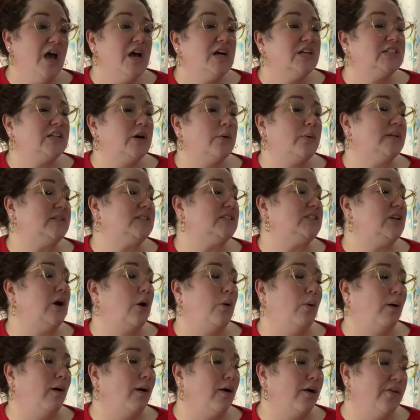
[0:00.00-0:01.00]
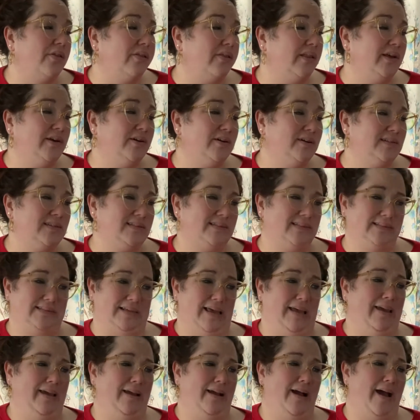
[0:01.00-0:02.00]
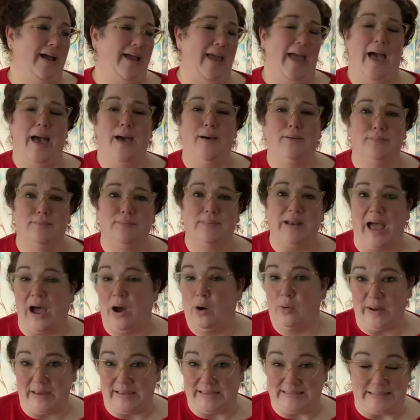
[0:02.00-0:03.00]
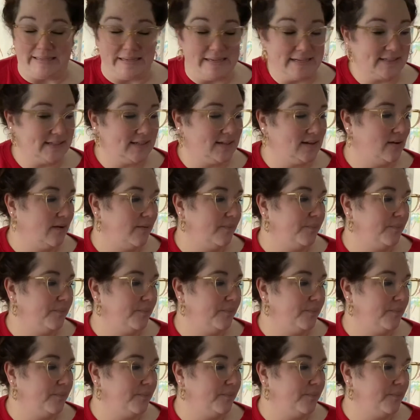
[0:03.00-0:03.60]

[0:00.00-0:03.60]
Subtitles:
So it's no earthly good saying I am, now is it?"